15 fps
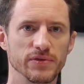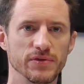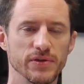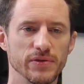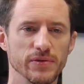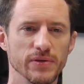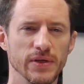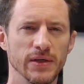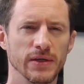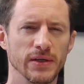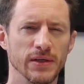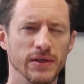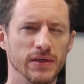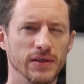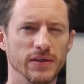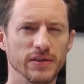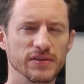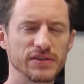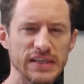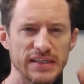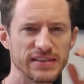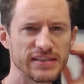So
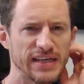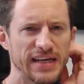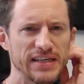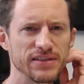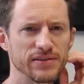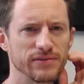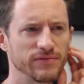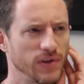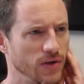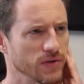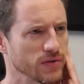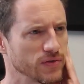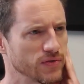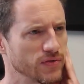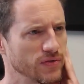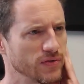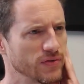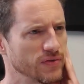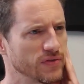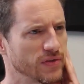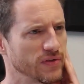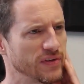6 days of logs.
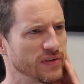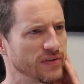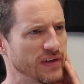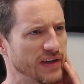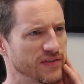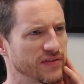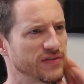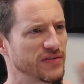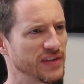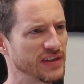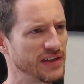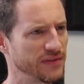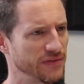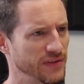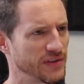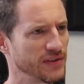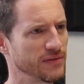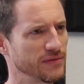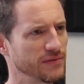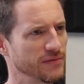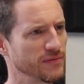So that's significant.